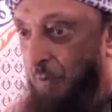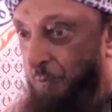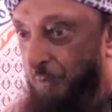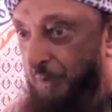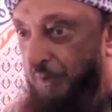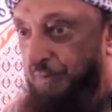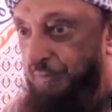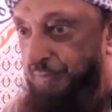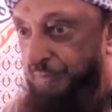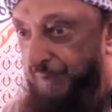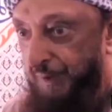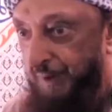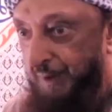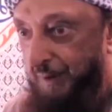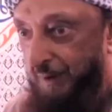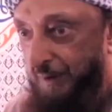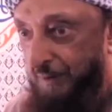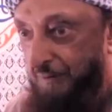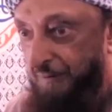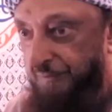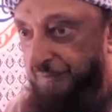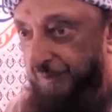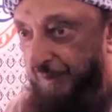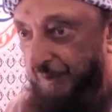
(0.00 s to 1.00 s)
with which they
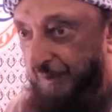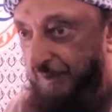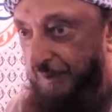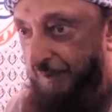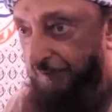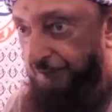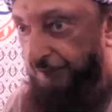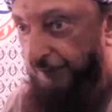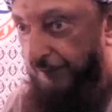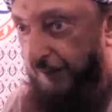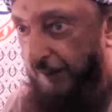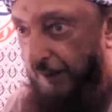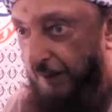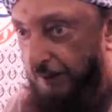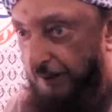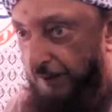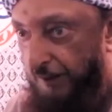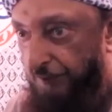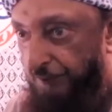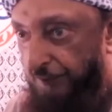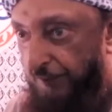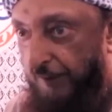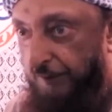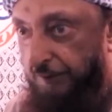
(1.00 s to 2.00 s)
can
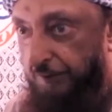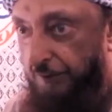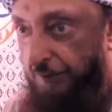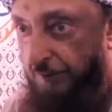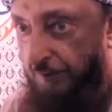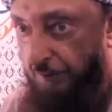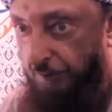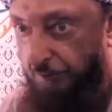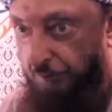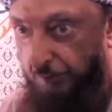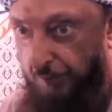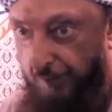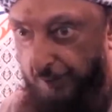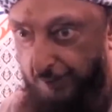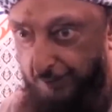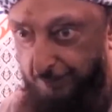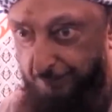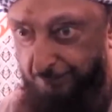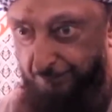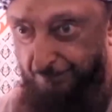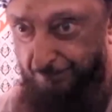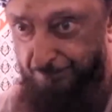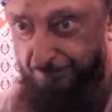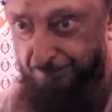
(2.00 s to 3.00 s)
significantly threaten Israel.
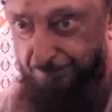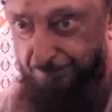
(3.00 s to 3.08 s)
